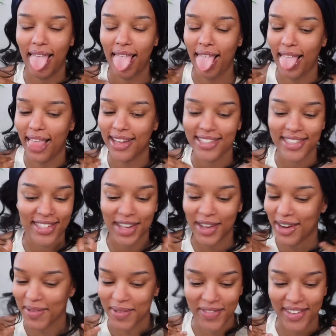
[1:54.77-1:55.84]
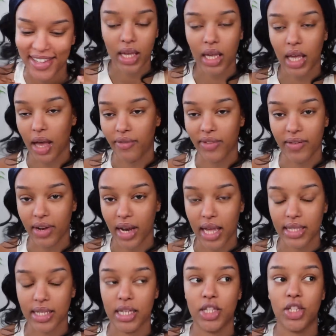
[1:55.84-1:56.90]
Ugh, don't like my feet. Yeah, I've never
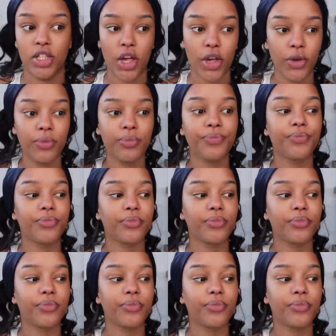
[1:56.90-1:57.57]
liked it. So, um,